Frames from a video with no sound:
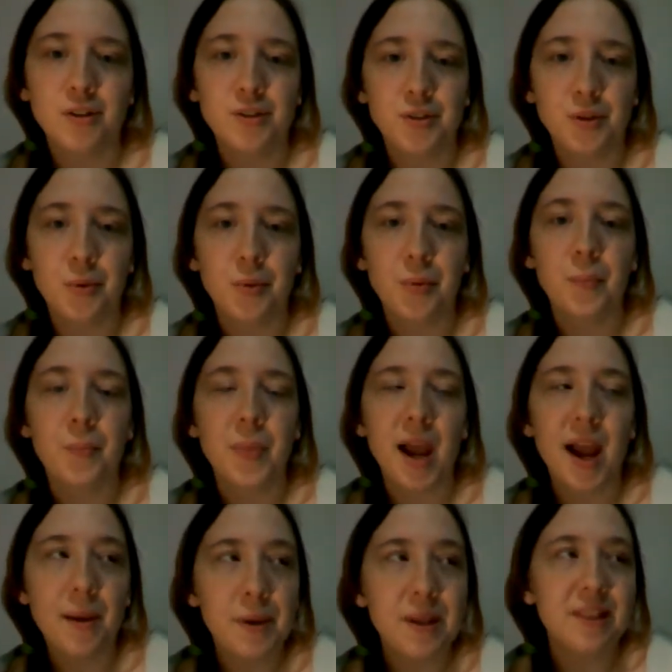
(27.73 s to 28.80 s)
So
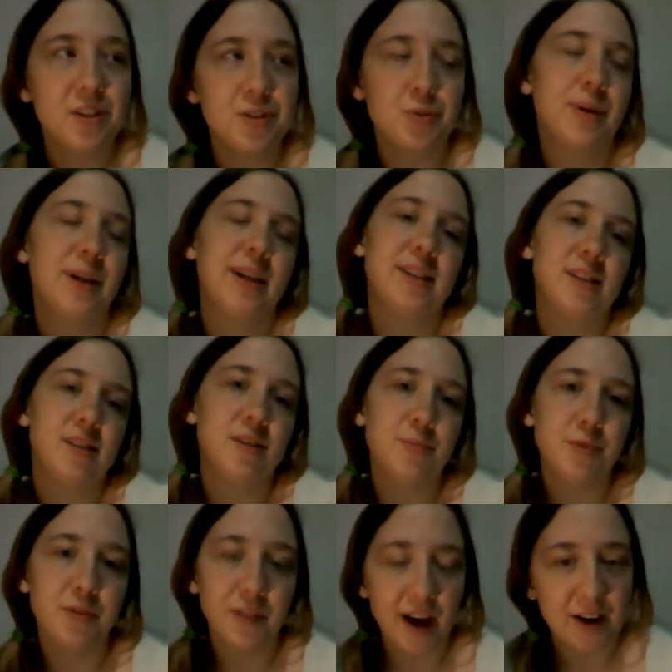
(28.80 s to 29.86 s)
I made the choice to
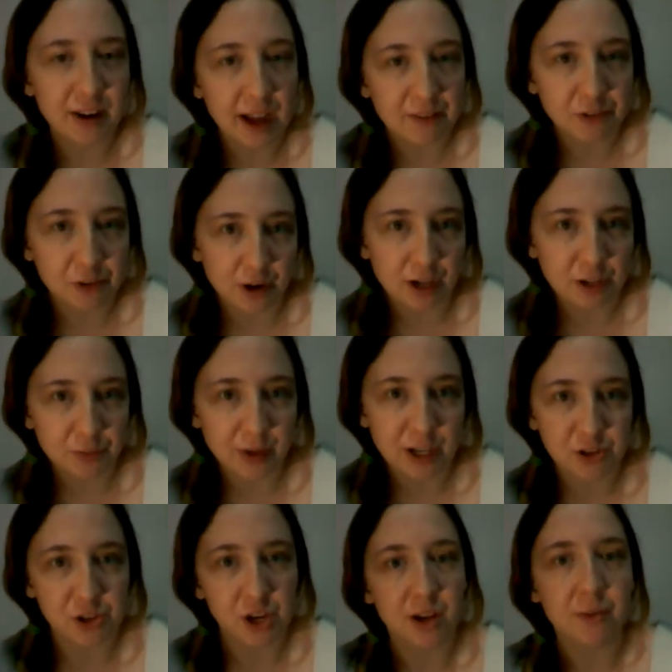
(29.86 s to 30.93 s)
move out after
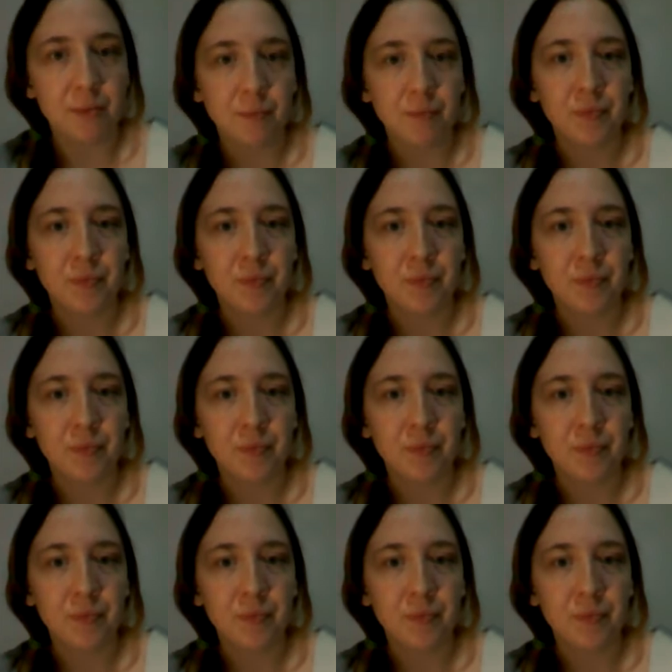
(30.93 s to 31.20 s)
graduation.